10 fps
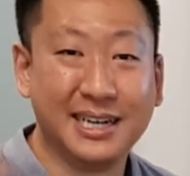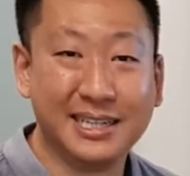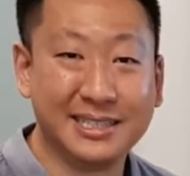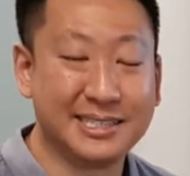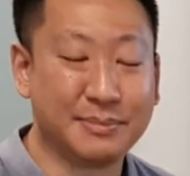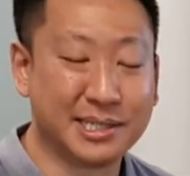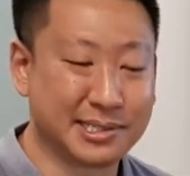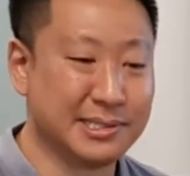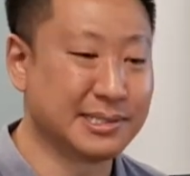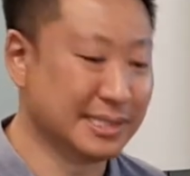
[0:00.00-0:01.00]
in these
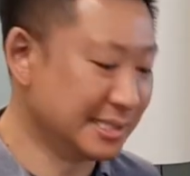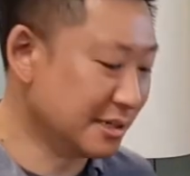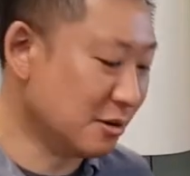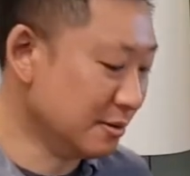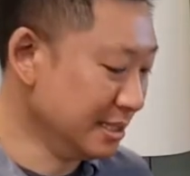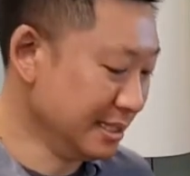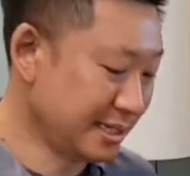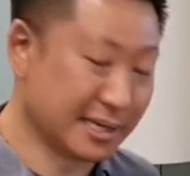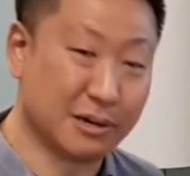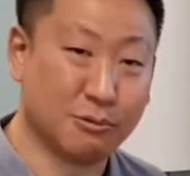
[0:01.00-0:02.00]
muscles, and so
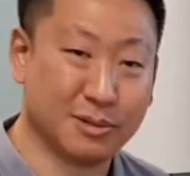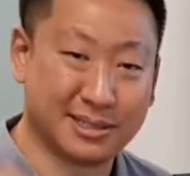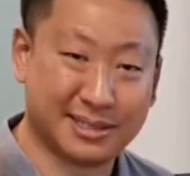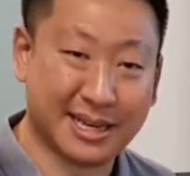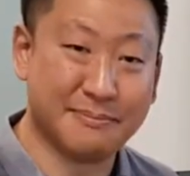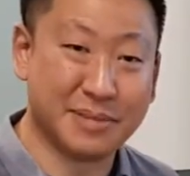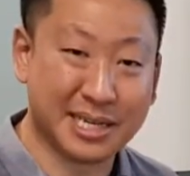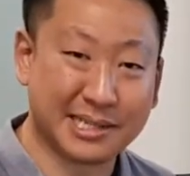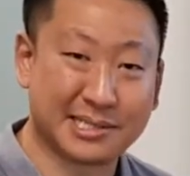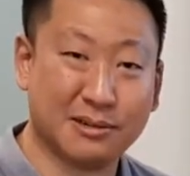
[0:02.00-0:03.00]
with them
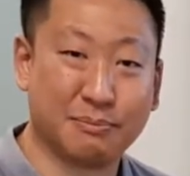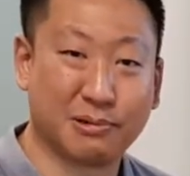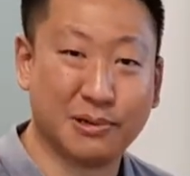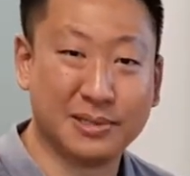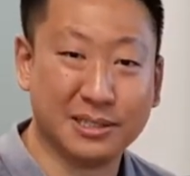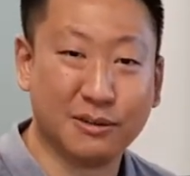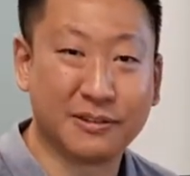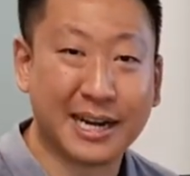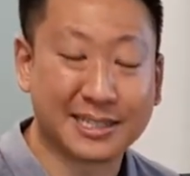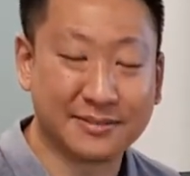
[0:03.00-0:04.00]
being so prone to
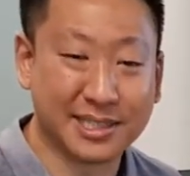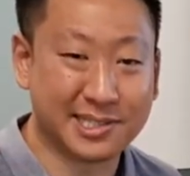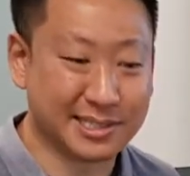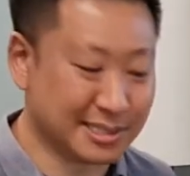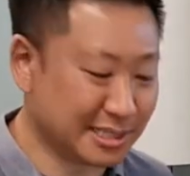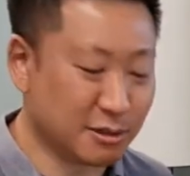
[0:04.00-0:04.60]
overactivation,